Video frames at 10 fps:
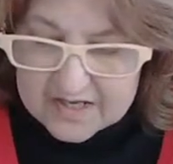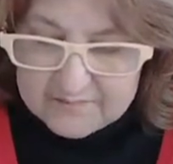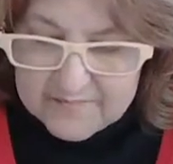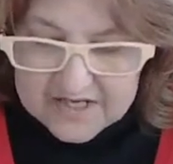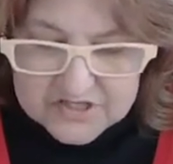
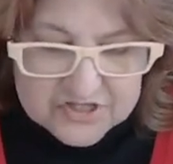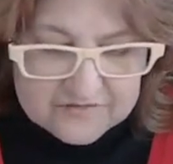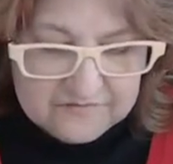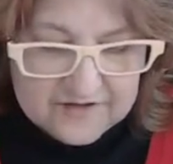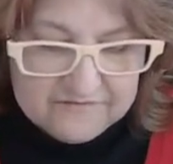
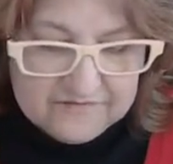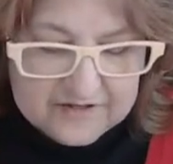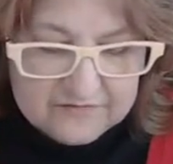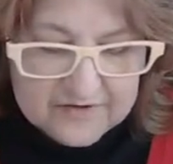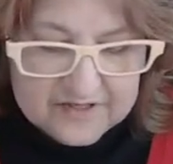Imagine
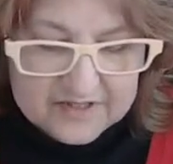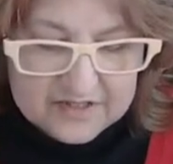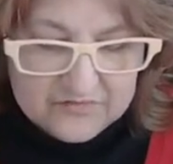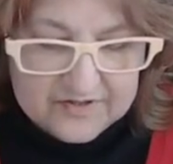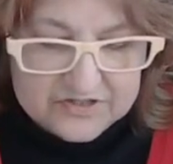fluffy,
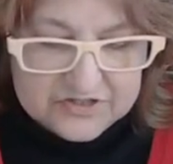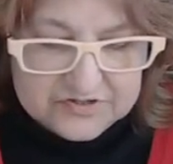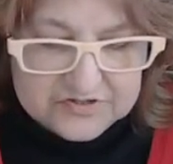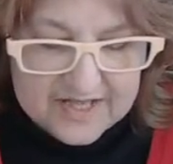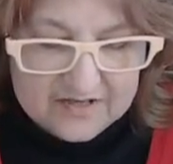friendly
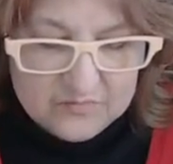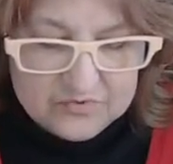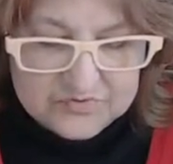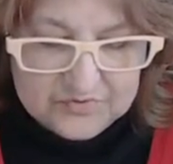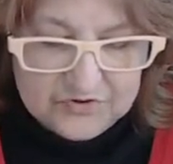creatures,
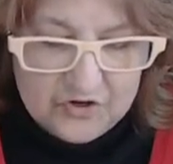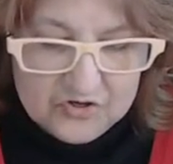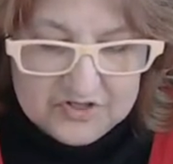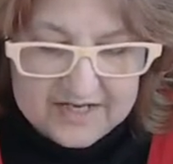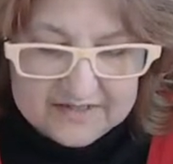animals with
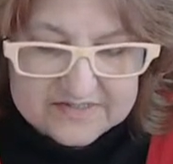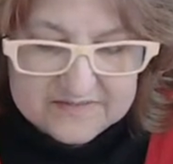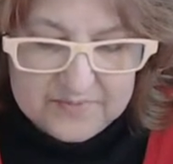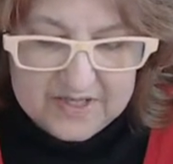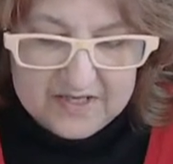long necks,
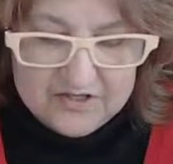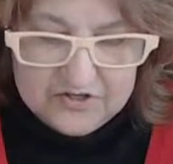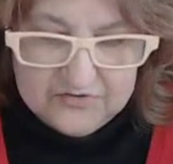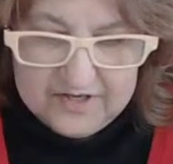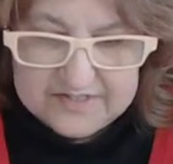big,
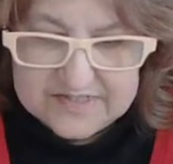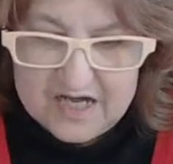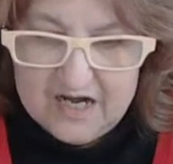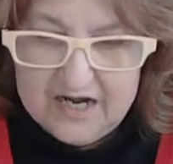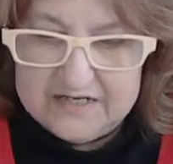curious
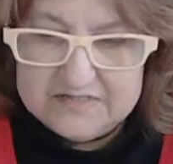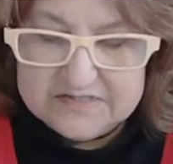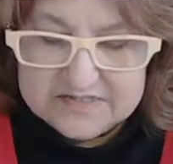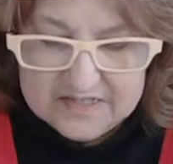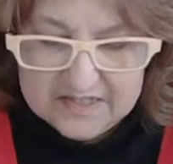
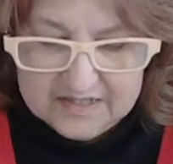eyes.